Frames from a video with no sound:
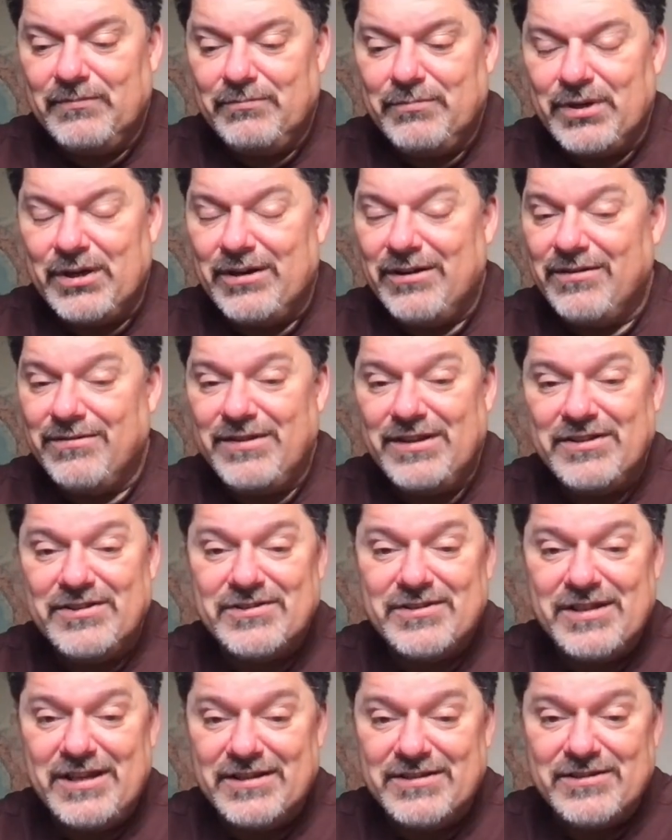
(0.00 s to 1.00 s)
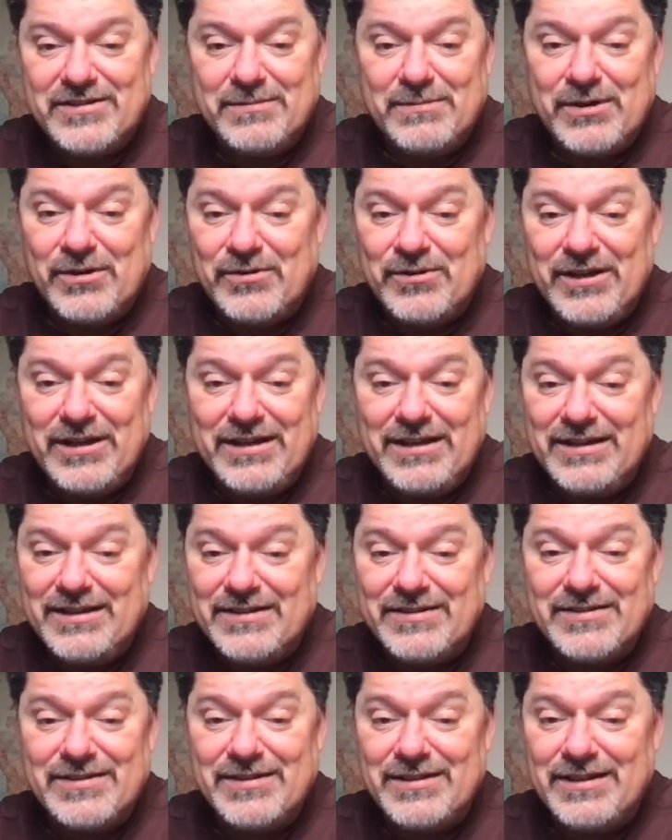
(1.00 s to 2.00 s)
Part of his testimony
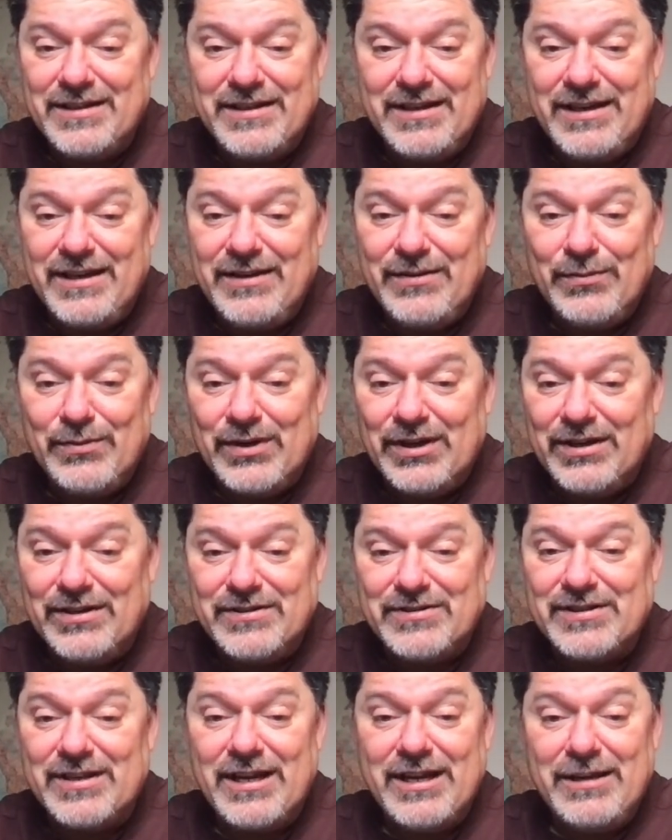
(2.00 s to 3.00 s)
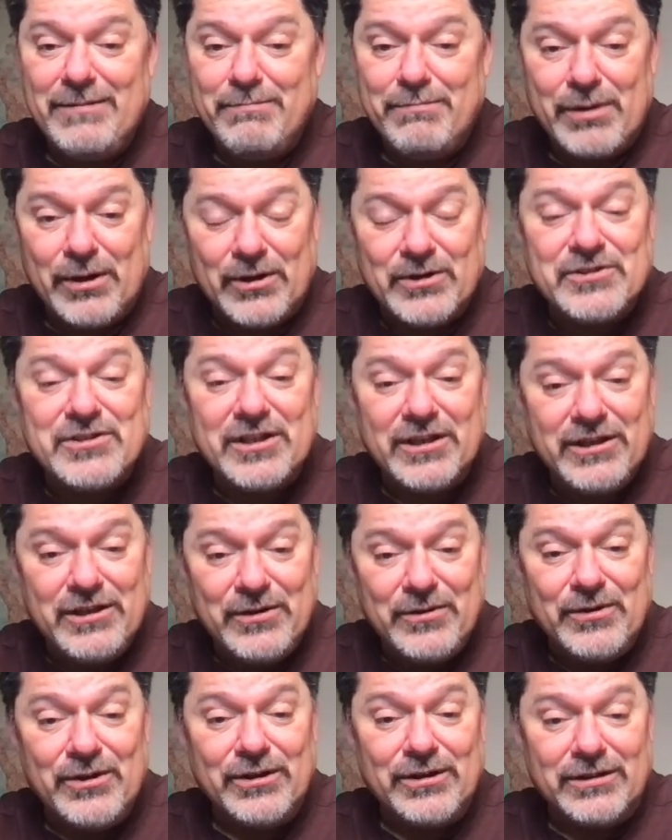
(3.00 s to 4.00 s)
is that he was a
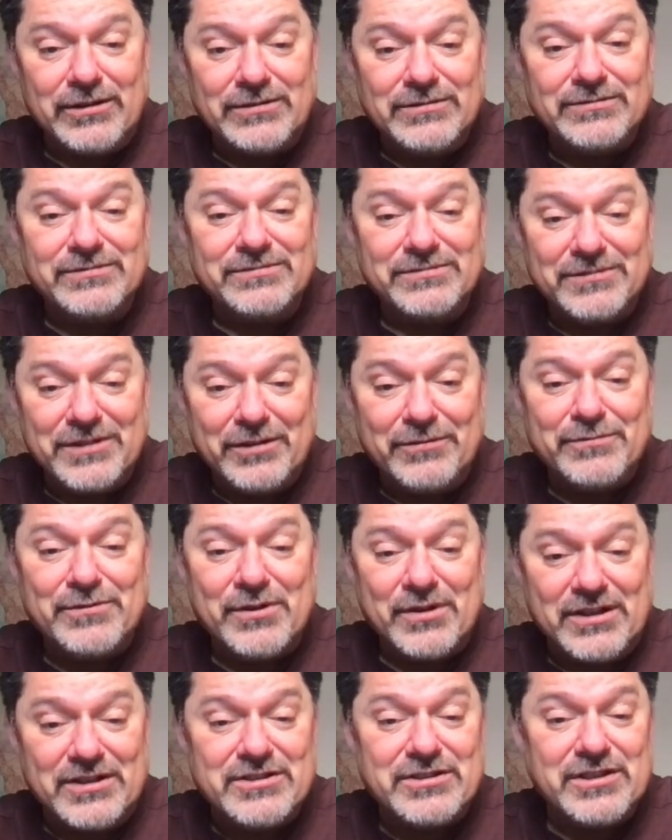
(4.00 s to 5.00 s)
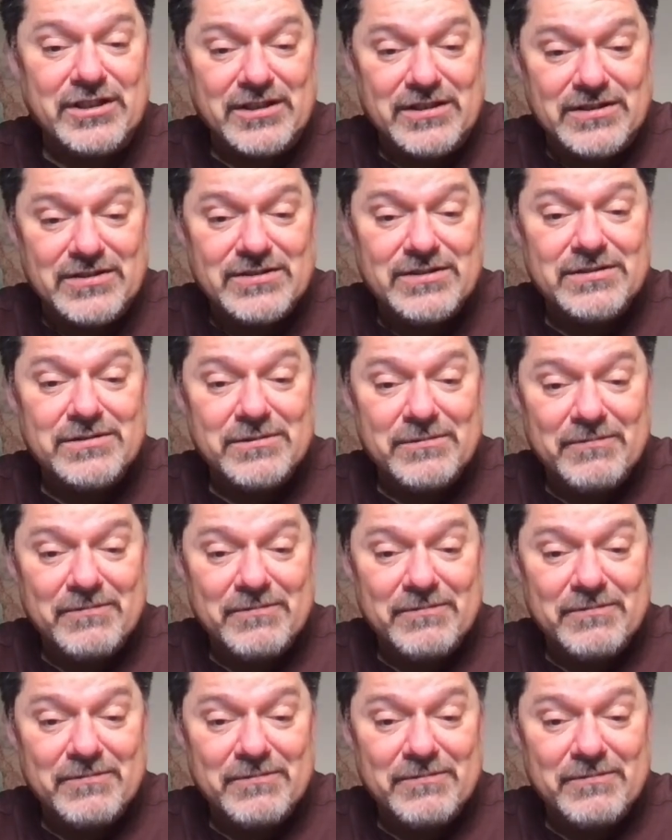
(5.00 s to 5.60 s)
persecutor of Christians.